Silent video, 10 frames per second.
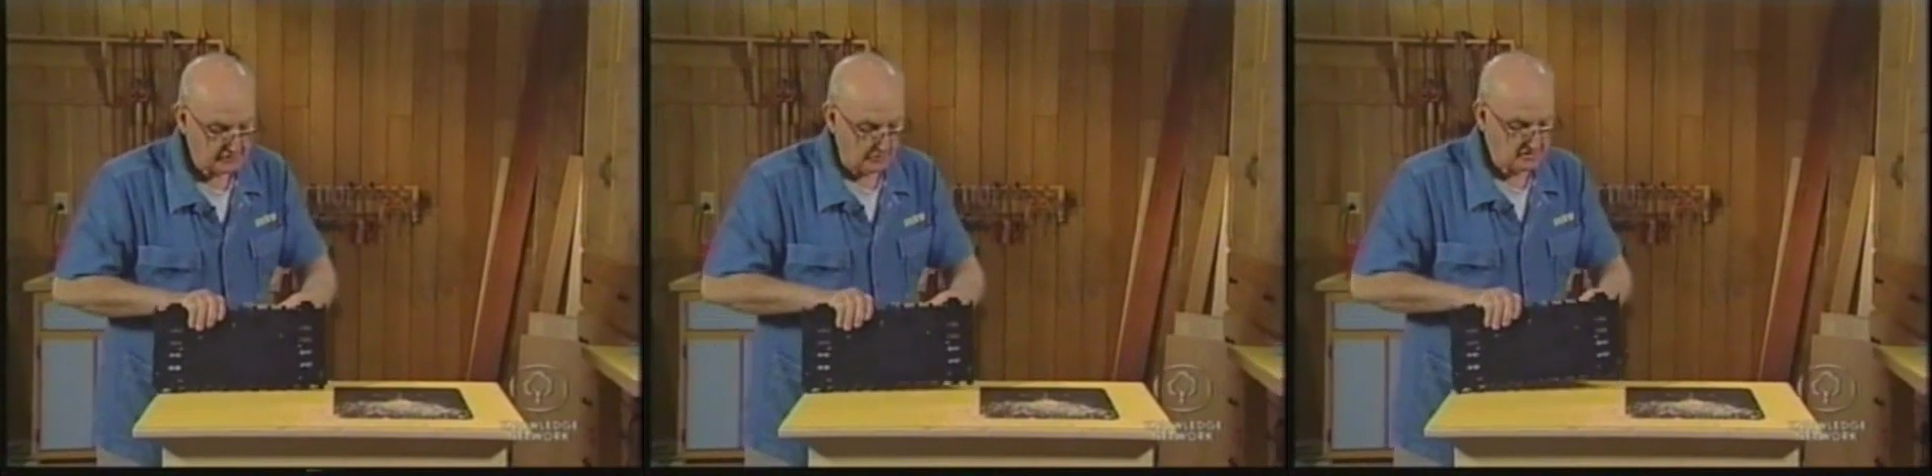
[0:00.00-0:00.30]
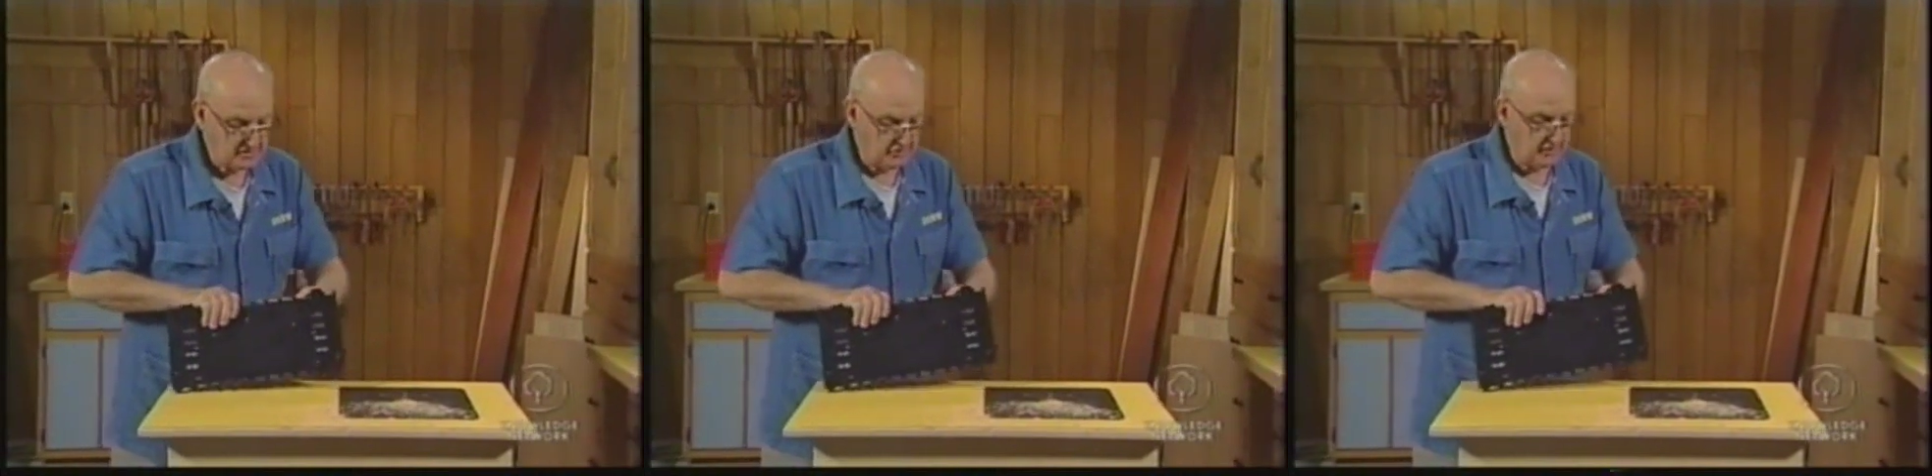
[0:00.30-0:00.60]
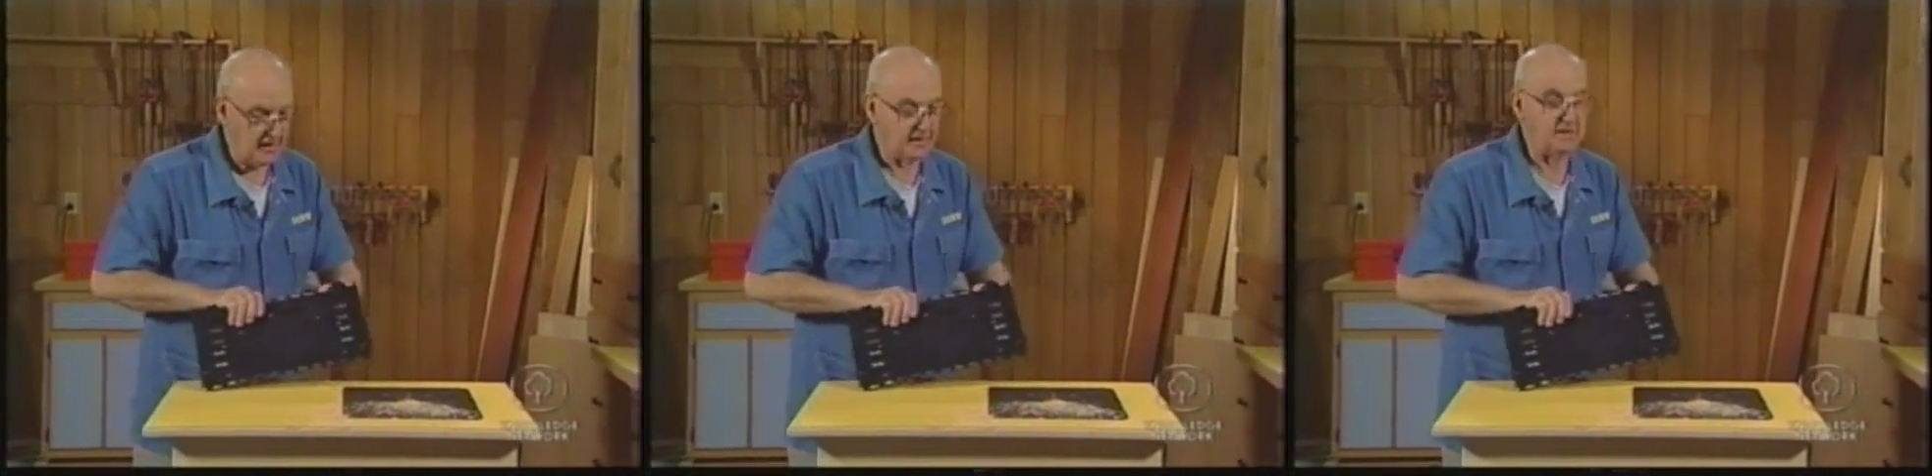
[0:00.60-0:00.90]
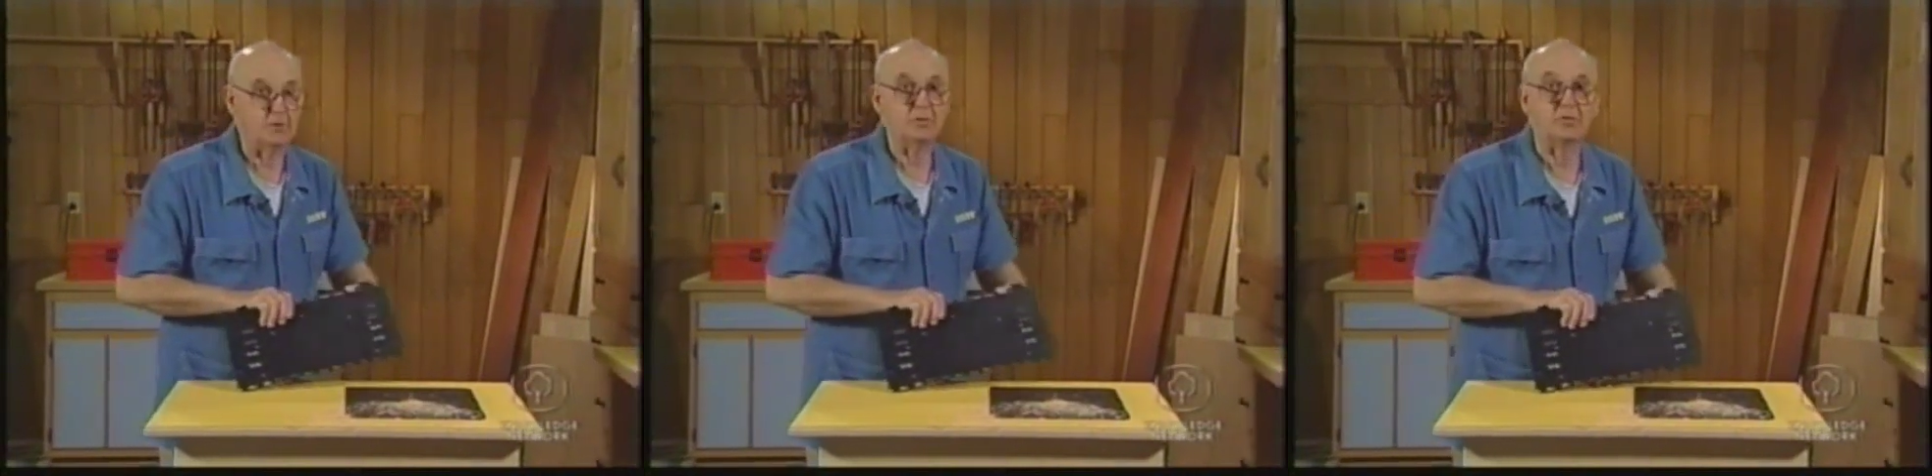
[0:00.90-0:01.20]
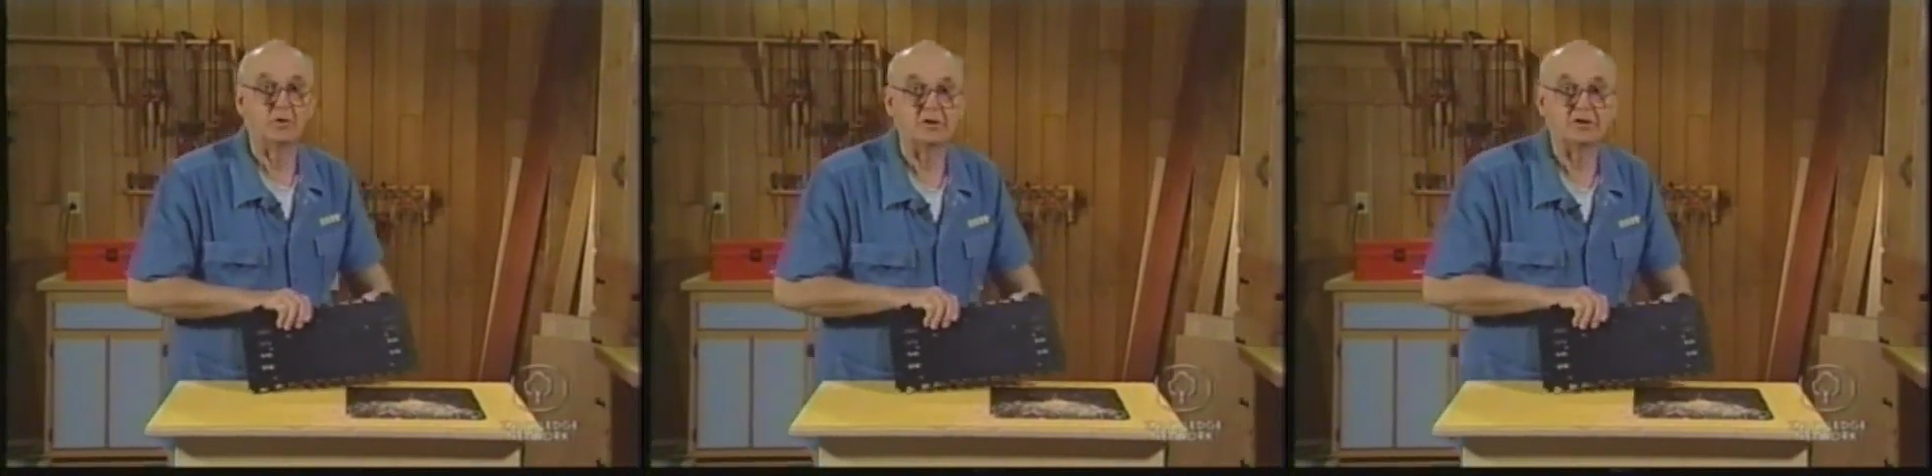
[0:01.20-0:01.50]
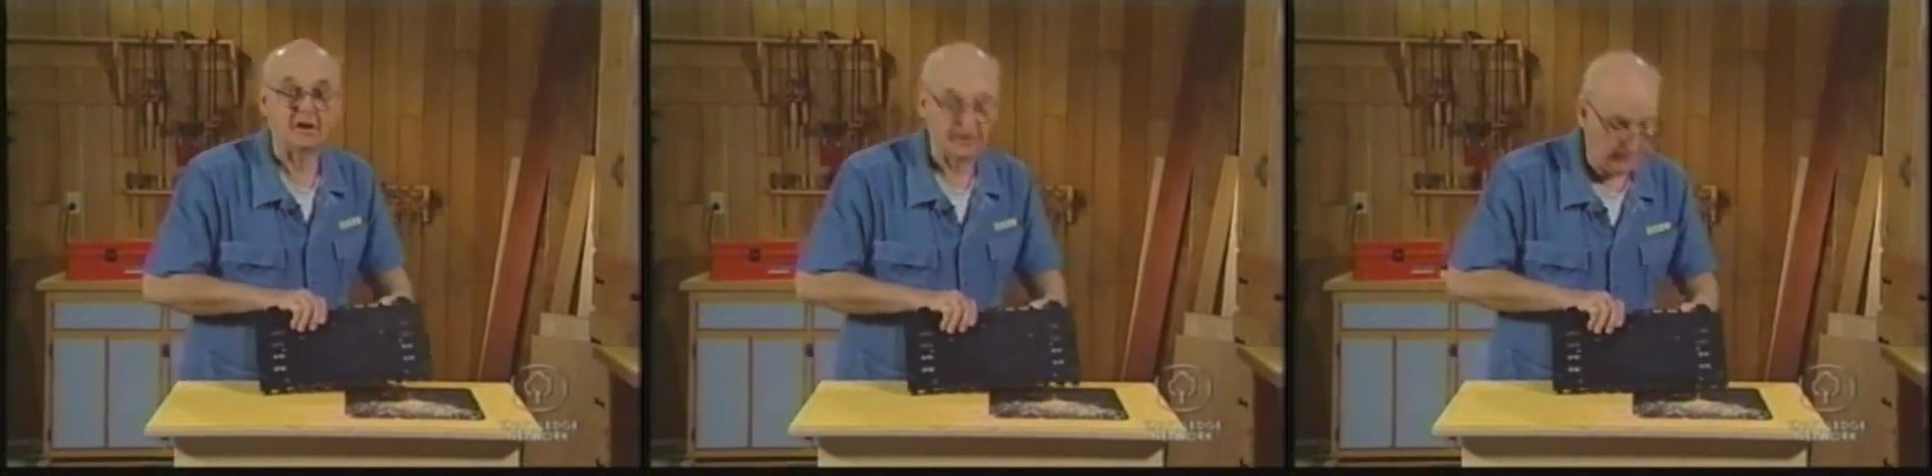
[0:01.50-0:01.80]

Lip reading: always a good idea before you take